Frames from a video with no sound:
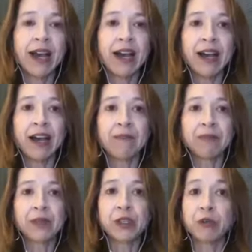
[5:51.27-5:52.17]

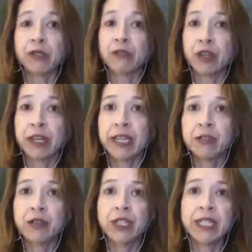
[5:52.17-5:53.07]
So it was a very
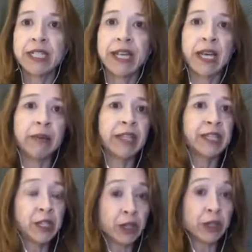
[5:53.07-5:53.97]
interesting day, but
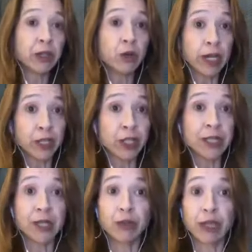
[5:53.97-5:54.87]
let's go to your
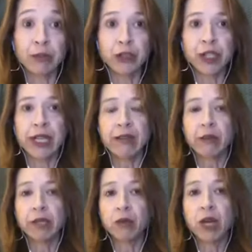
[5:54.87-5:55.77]
questions. I really appreciate
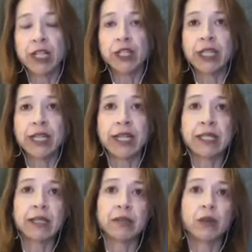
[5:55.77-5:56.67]
everybody watching and
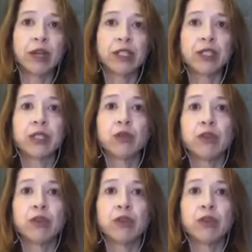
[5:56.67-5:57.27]
asking some questions.